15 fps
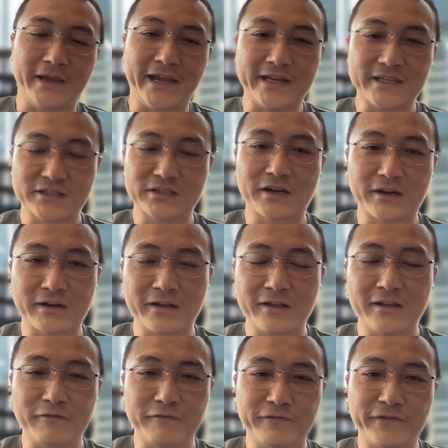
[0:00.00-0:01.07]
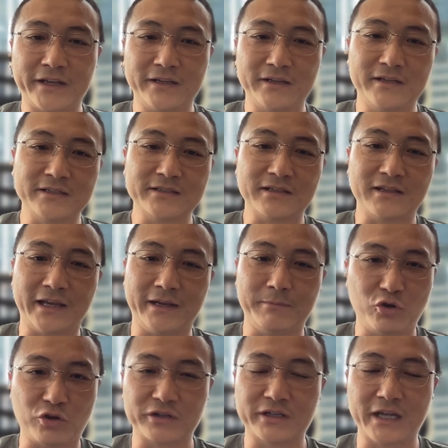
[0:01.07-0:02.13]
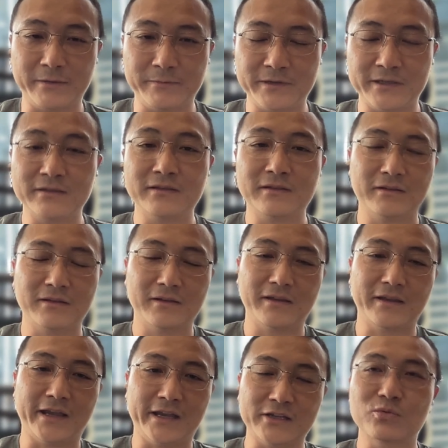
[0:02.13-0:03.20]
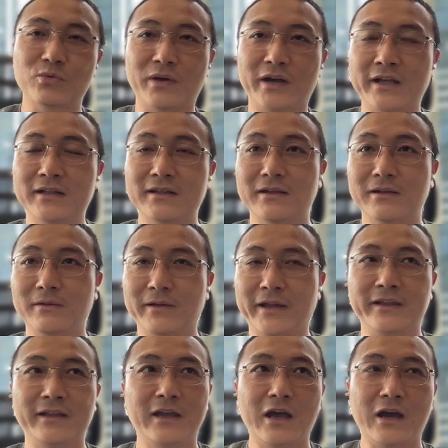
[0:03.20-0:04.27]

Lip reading: external vendors like Blockdaemon as well, right?